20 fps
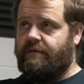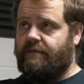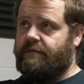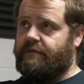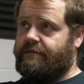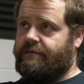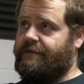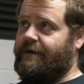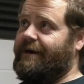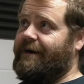
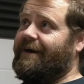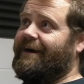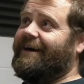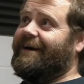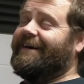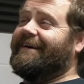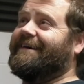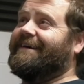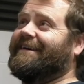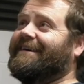
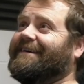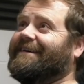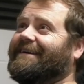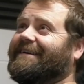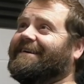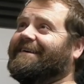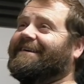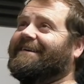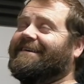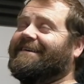the
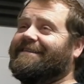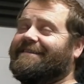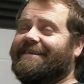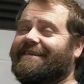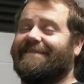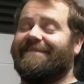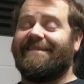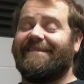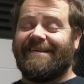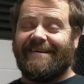
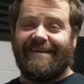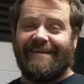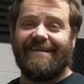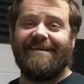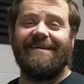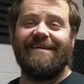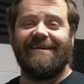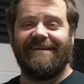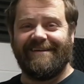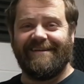
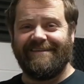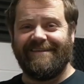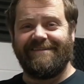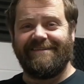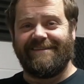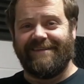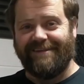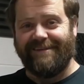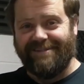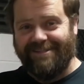ti, and the
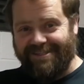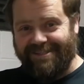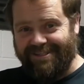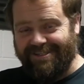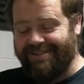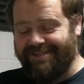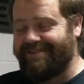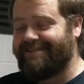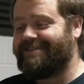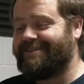
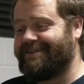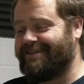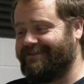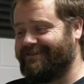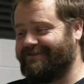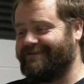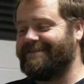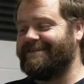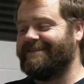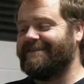tish
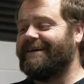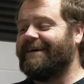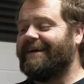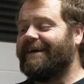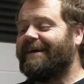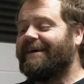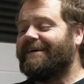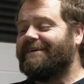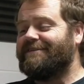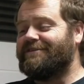sound.
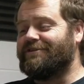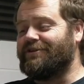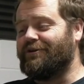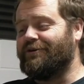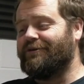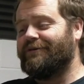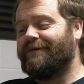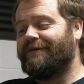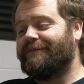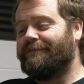
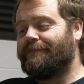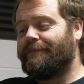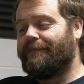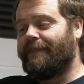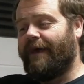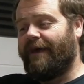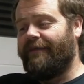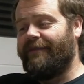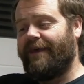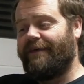So,
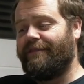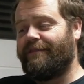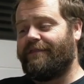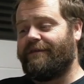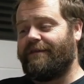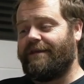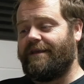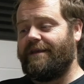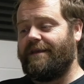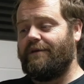and then
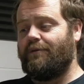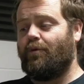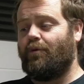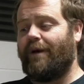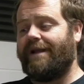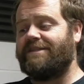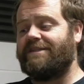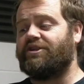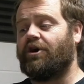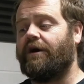three,
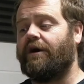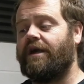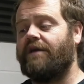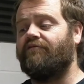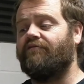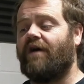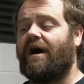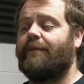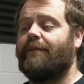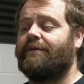when tonguing
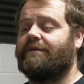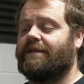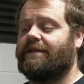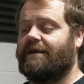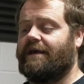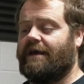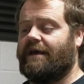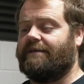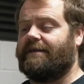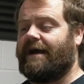rapidly,
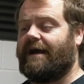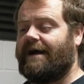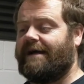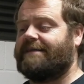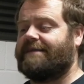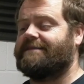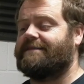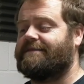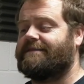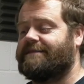it
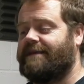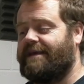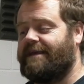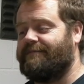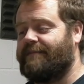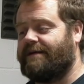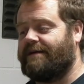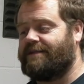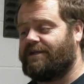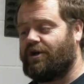acts the
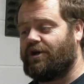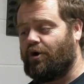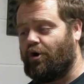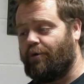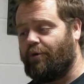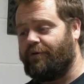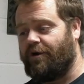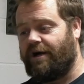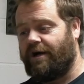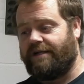same as a
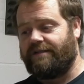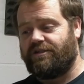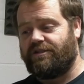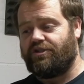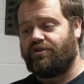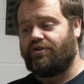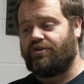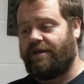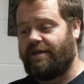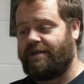cobra in
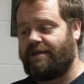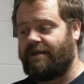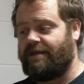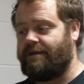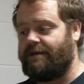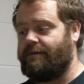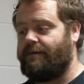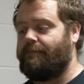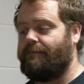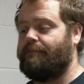
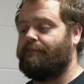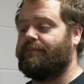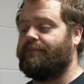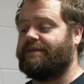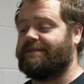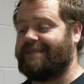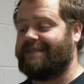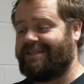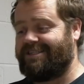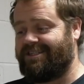striking
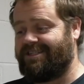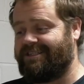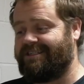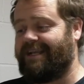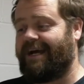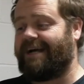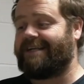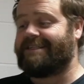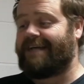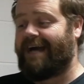
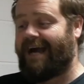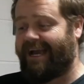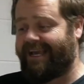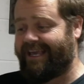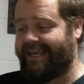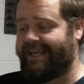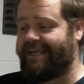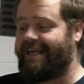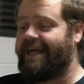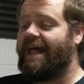position,
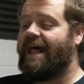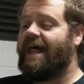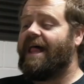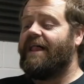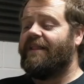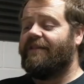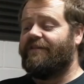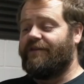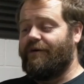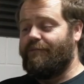attacking
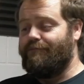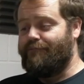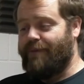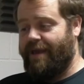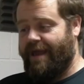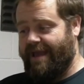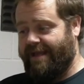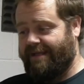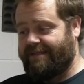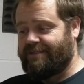the
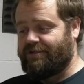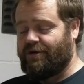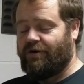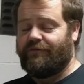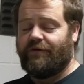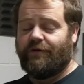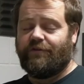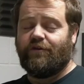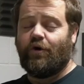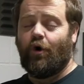base of
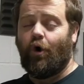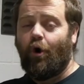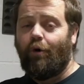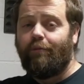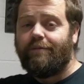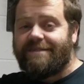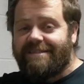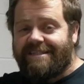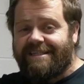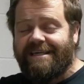the
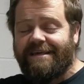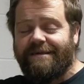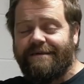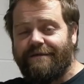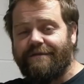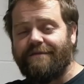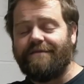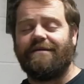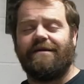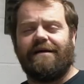top
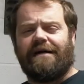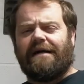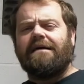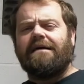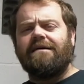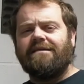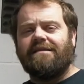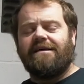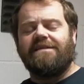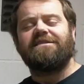teeth.
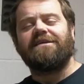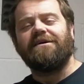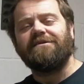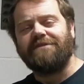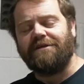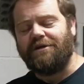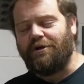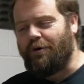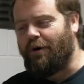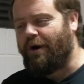It sounds
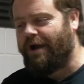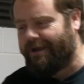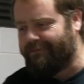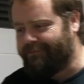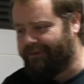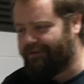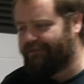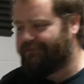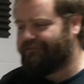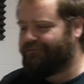like quite a
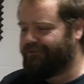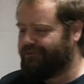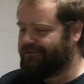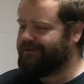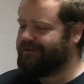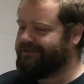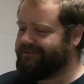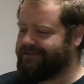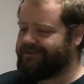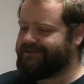
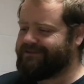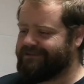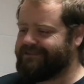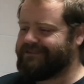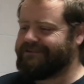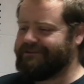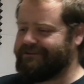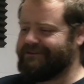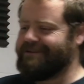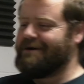mouthful. It doesn't
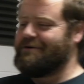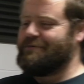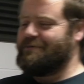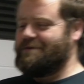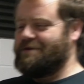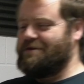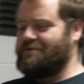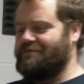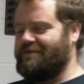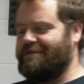sound like that when
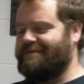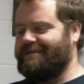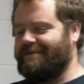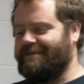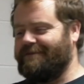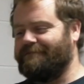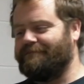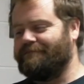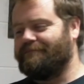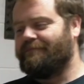you're reading
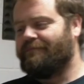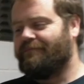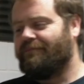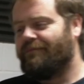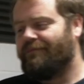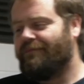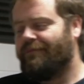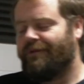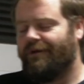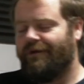it.
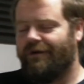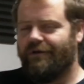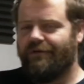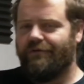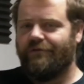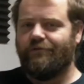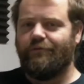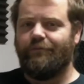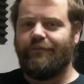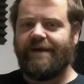
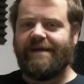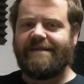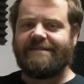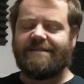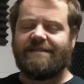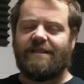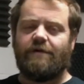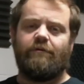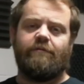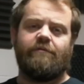So
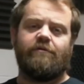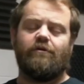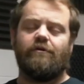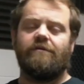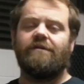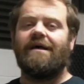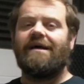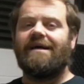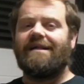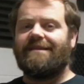basically, when we're
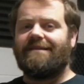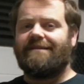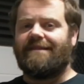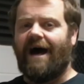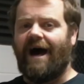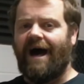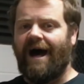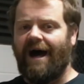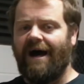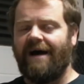going
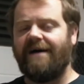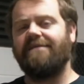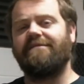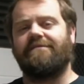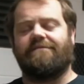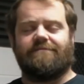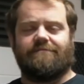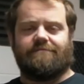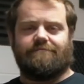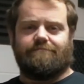ta,
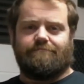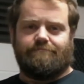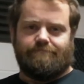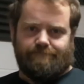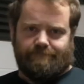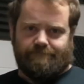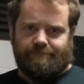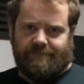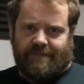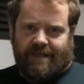
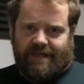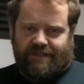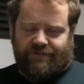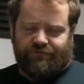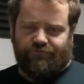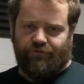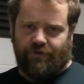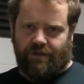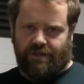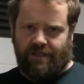that's
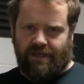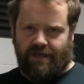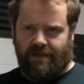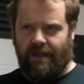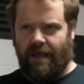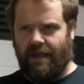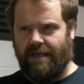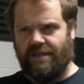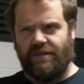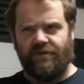really it.
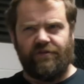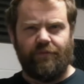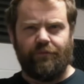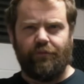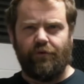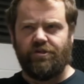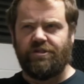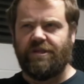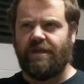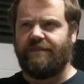I
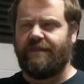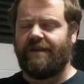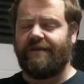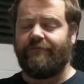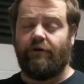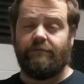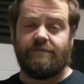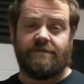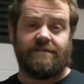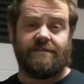suppose you could think of
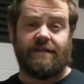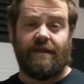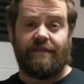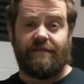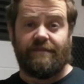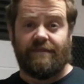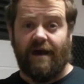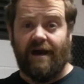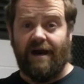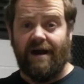almost as a
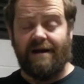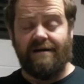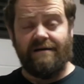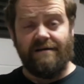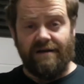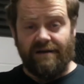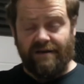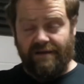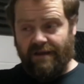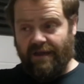ta,
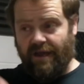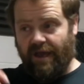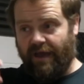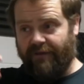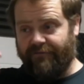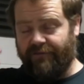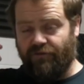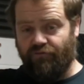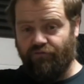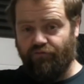
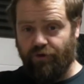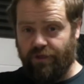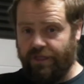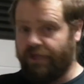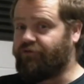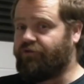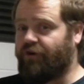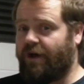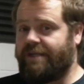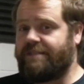if you're really
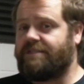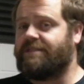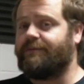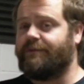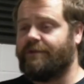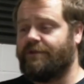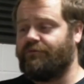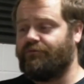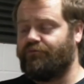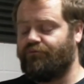trying to be
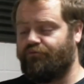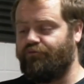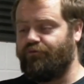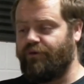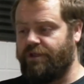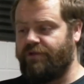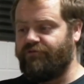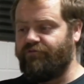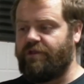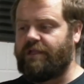
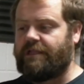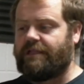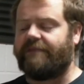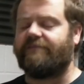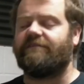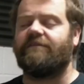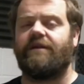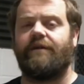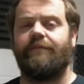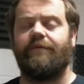really, really
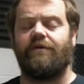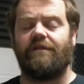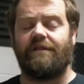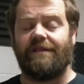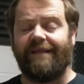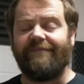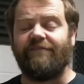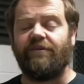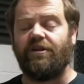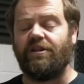literal
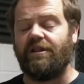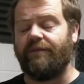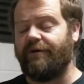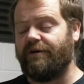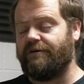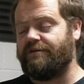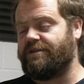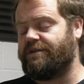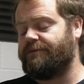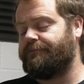
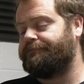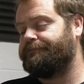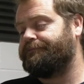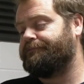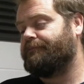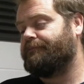about it.